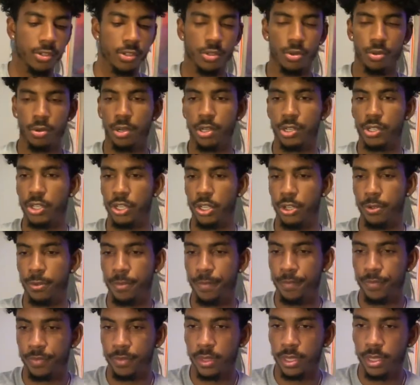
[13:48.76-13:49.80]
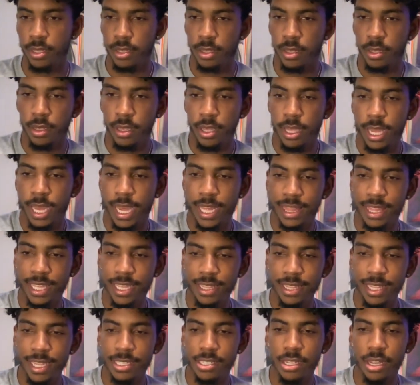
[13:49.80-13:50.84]
store. So I
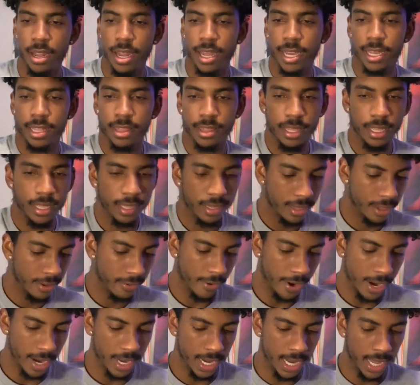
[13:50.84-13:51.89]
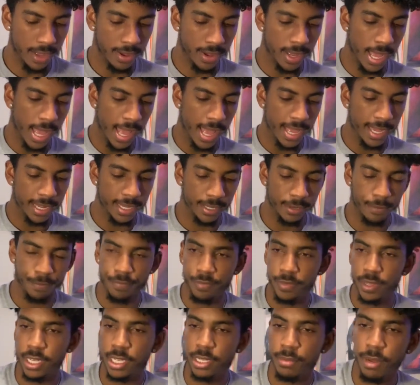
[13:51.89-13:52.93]
think that's all I can think of right now, guys.
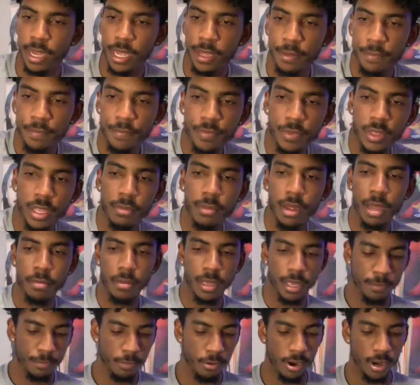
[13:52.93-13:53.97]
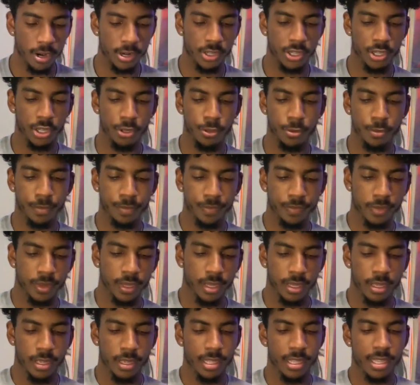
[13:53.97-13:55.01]
There might be a part 2.
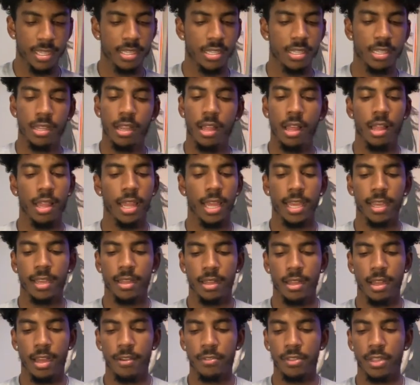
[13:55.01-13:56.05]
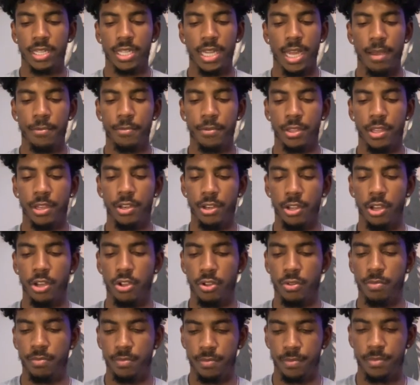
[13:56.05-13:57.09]
This is all like off the top of the
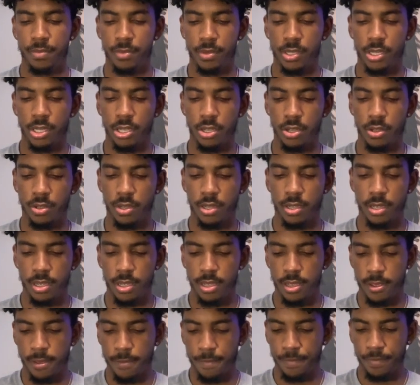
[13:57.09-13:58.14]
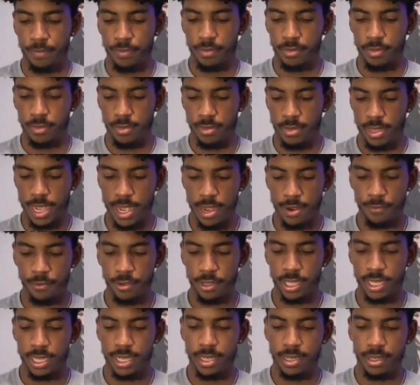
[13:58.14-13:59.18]
dome, so not
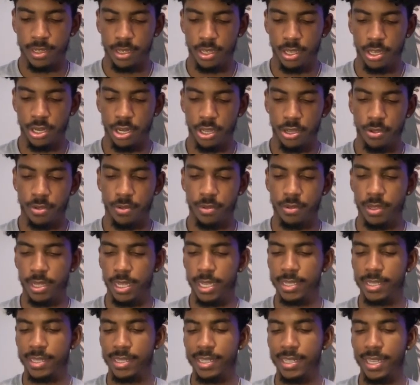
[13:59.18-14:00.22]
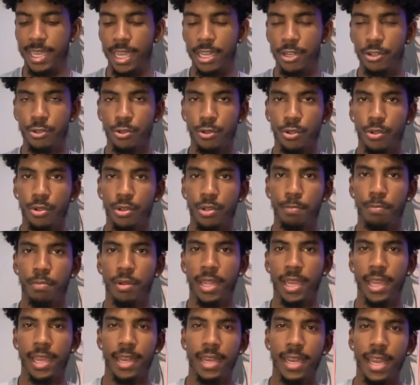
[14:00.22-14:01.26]
really, you know, a scheduled,
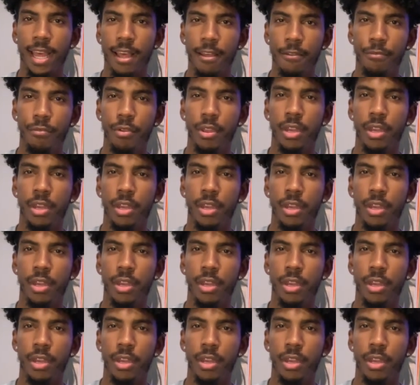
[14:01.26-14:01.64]
planned out